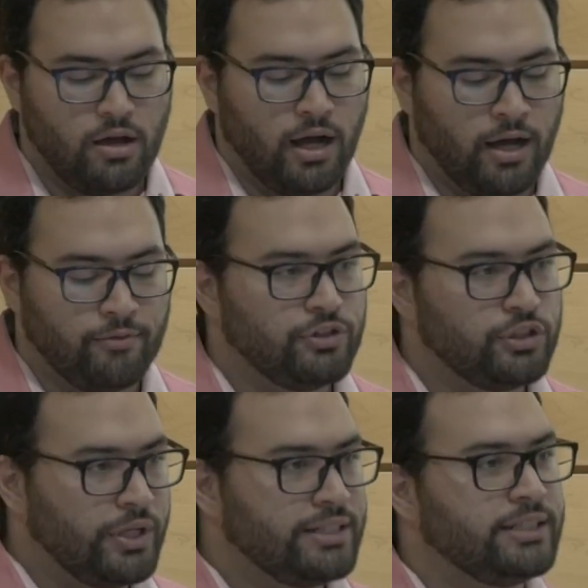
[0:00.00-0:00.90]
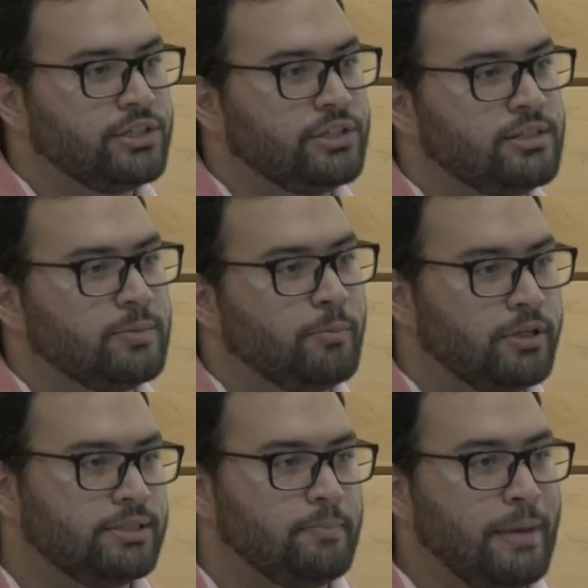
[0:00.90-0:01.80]
Visualizations
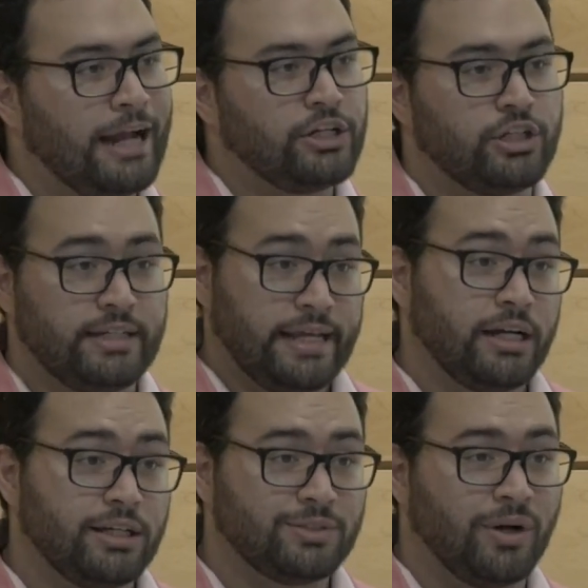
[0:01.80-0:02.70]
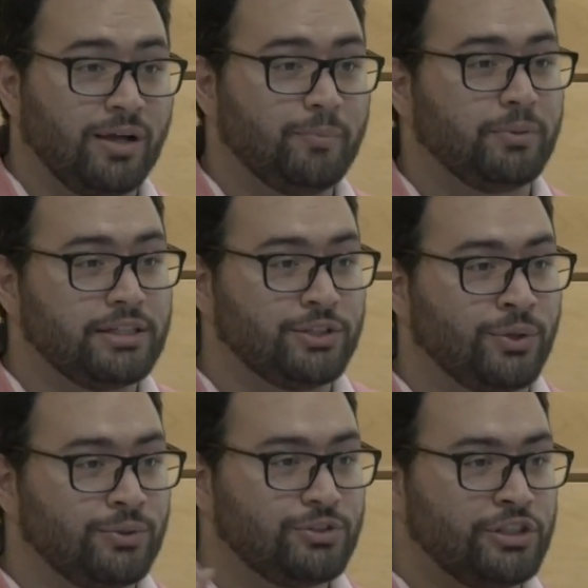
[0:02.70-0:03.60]
must match the data as well. Please
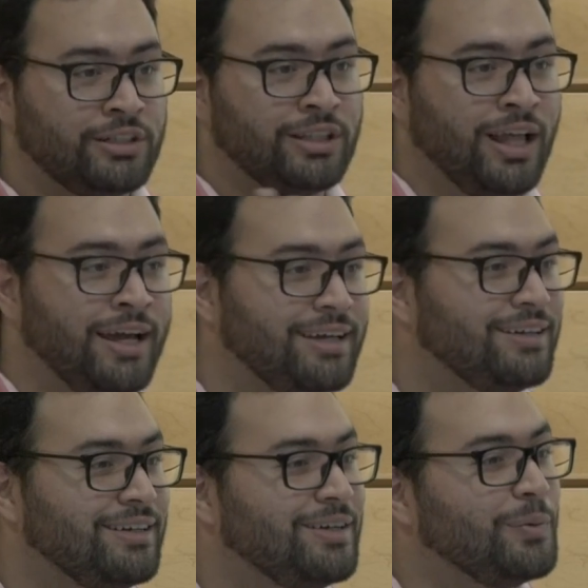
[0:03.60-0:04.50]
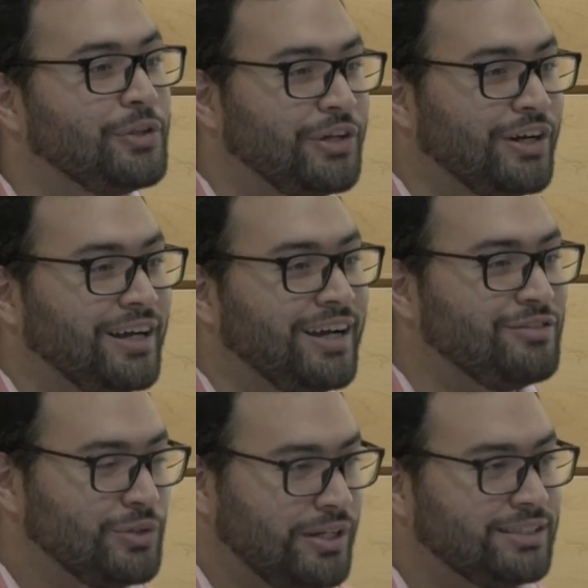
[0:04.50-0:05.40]
don't cheat and lie with your
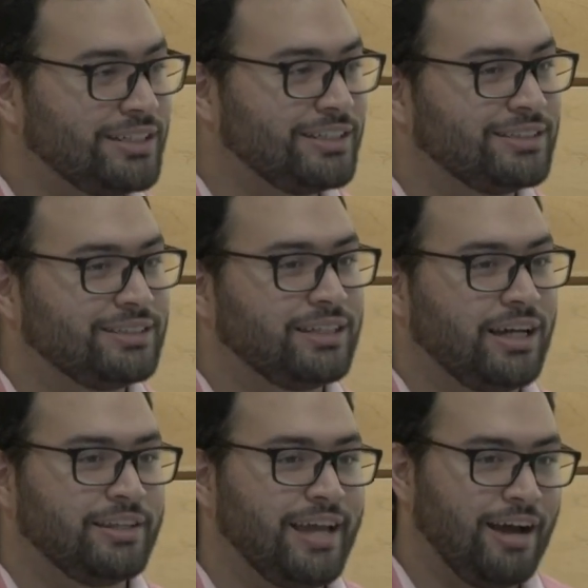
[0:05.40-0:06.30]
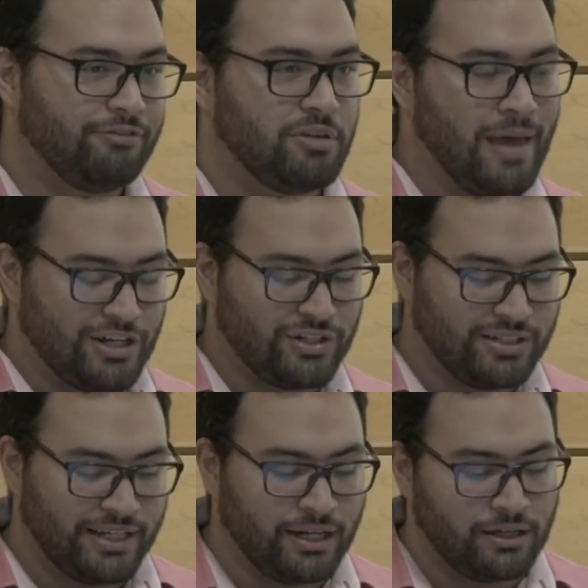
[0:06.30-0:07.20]
visualizations. They have to match the
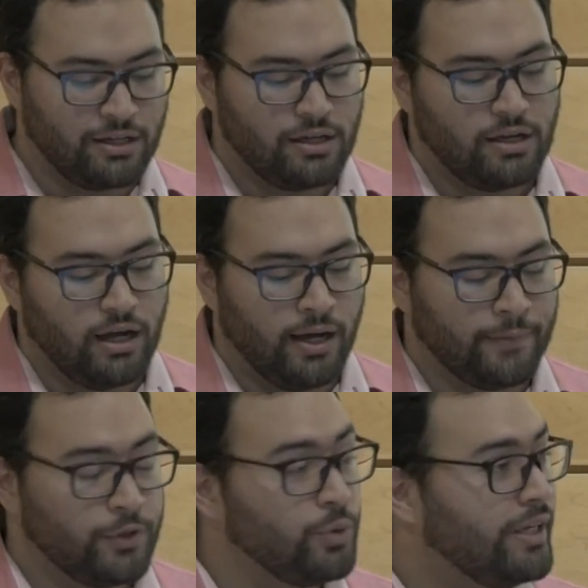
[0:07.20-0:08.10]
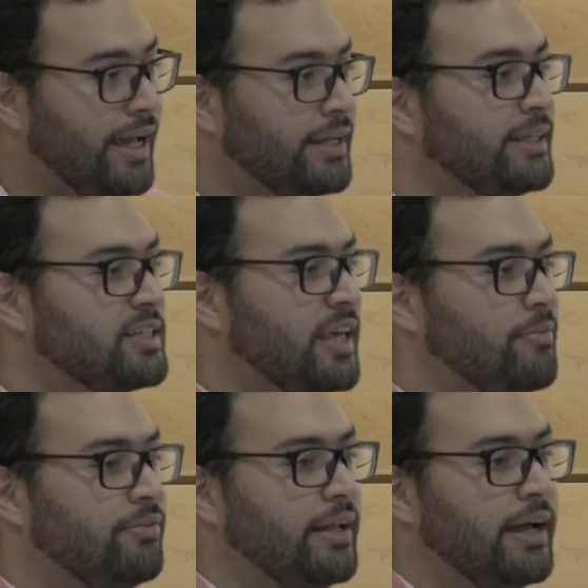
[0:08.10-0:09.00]
data. You can escape
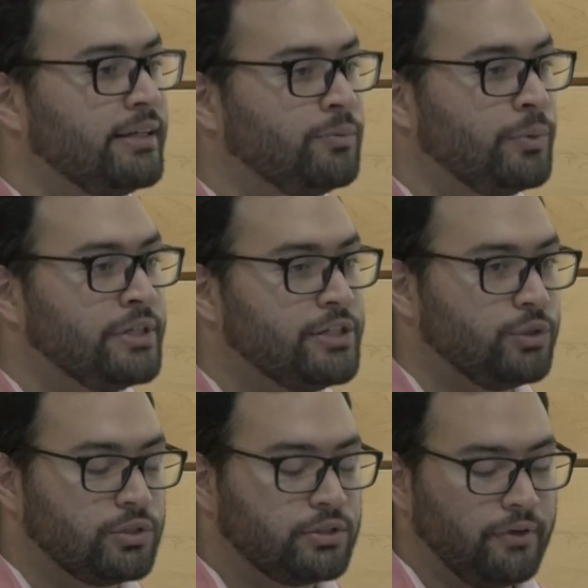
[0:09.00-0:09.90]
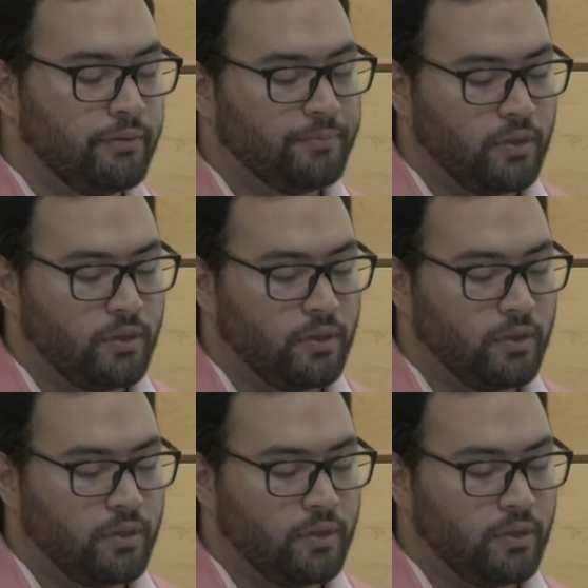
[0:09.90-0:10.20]
Flatland when it's useful.